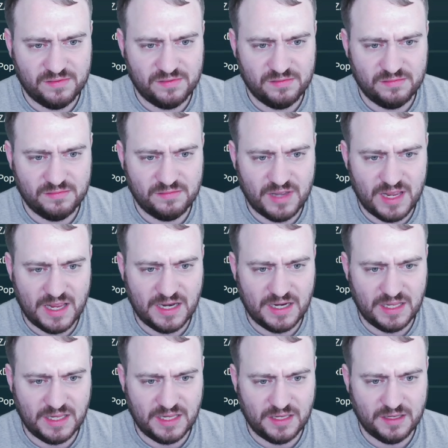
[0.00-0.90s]

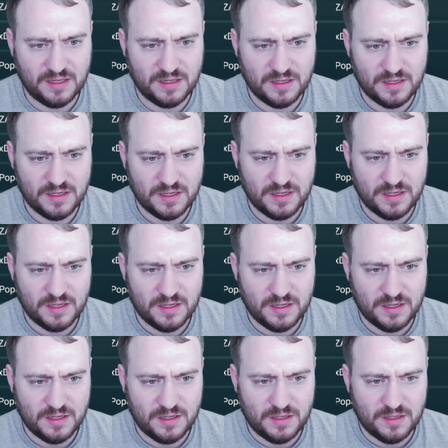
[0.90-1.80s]
any
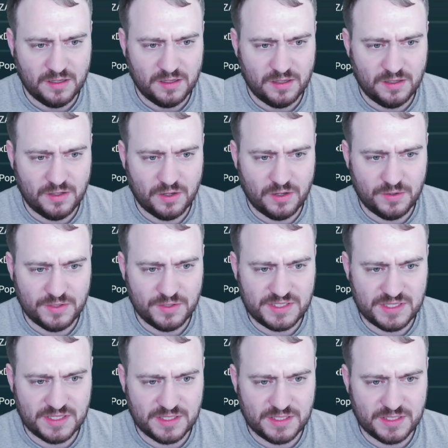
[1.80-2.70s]

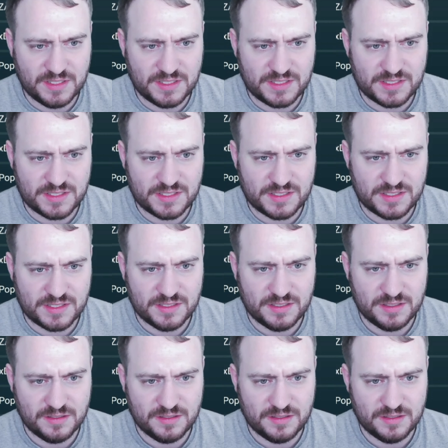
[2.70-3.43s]
notice,